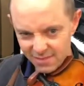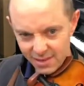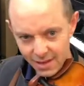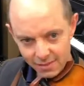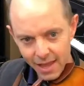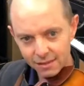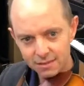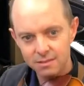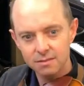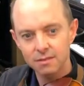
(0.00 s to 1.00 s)
And
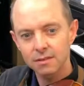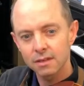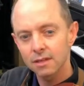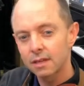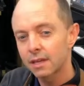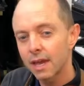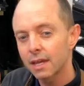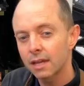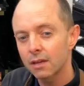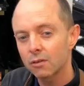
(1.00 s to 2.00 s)
that's
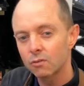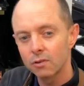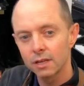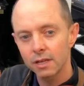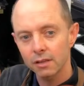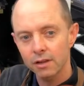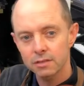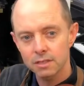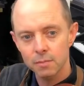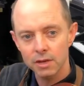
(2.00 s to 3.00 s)
getting really close
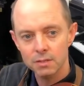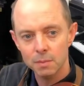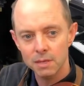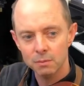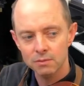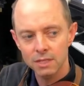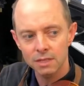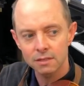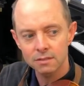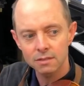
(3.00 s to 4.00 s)
to most people's
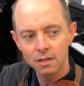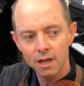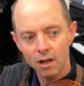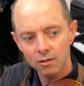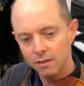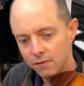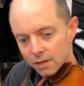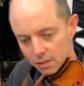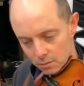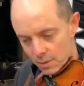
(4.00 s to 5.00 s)
ears. I'll give it a
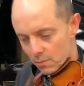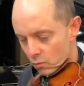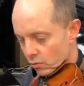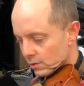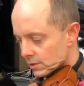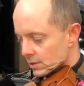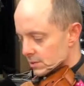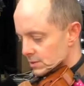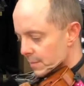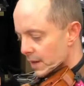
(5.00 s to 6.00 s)
little bit more and then
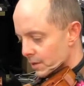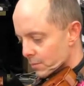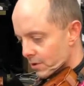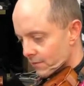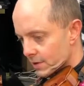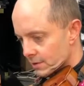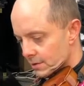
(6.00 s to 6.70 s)
just make it perfect.